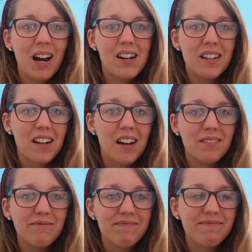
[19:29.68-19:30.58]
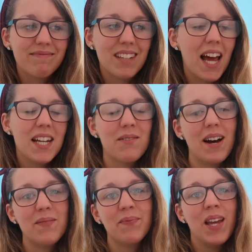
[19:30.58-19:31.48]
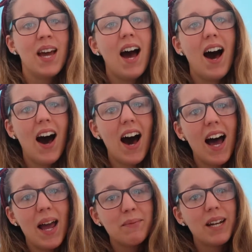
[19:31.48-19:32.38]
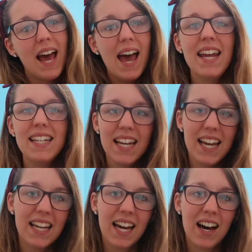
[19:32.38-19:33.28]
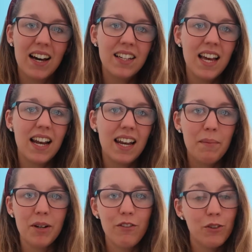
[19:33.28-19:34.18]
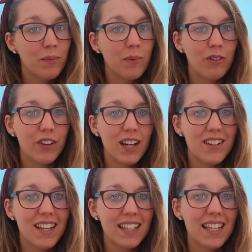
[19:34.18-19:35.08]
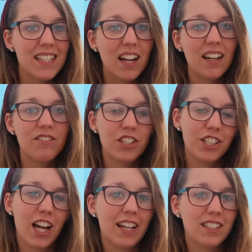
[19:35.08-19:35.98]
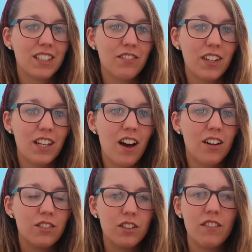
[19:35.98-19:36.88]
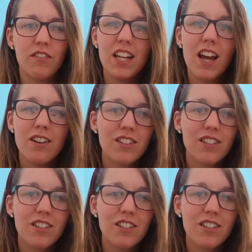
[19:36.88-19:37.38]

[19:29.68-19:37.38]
i don't know anyway I am going to end it here. Let me know if you want more videos like this. I love just chatting to the video, to the video,